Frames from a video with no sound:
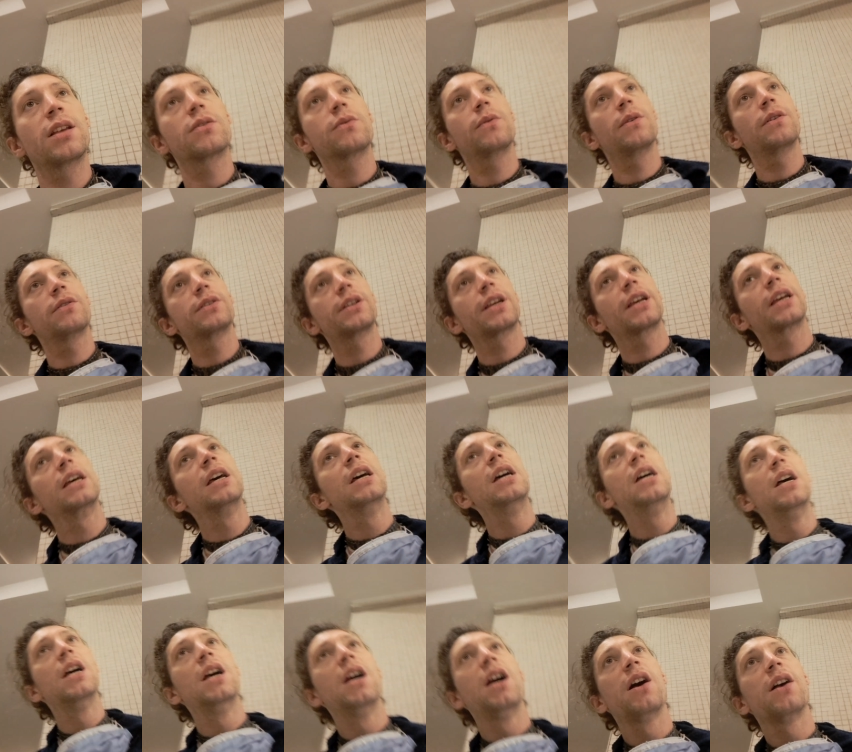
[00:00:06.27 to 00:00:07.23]
So
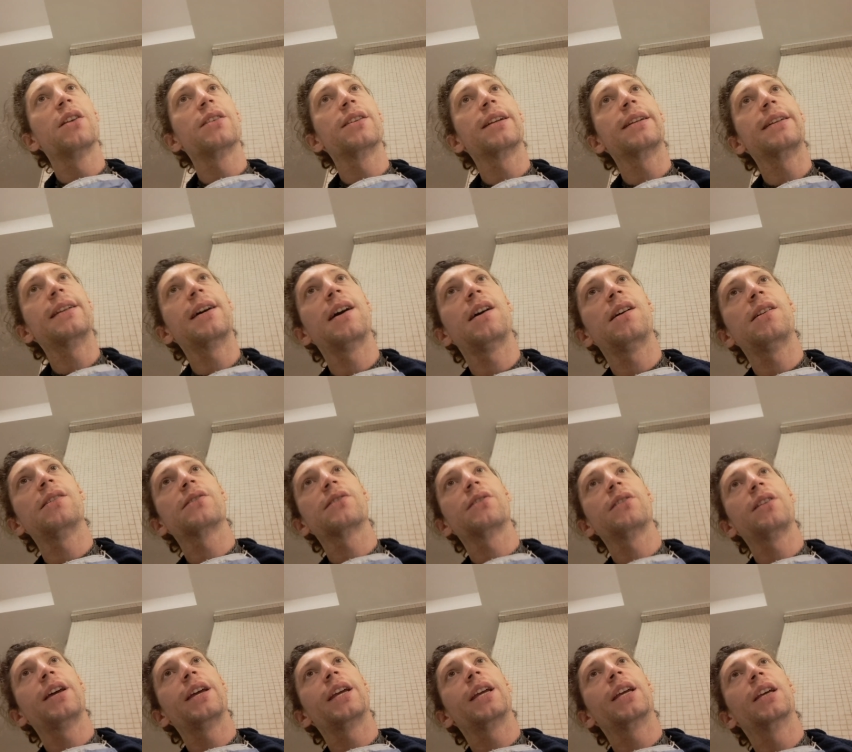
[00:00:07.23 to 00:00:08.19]
dials
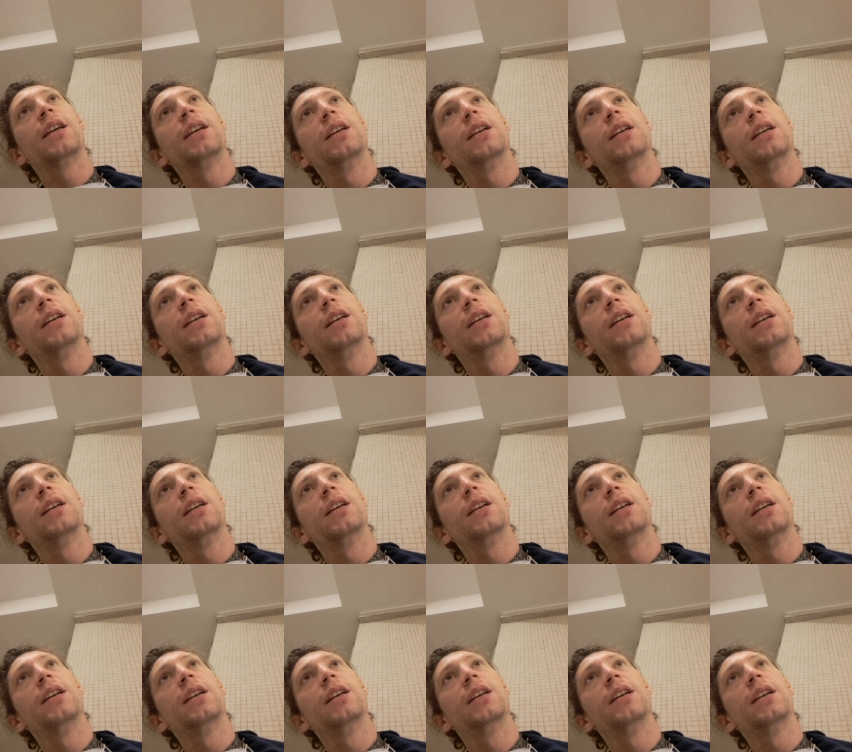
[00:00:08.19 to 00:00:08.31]
are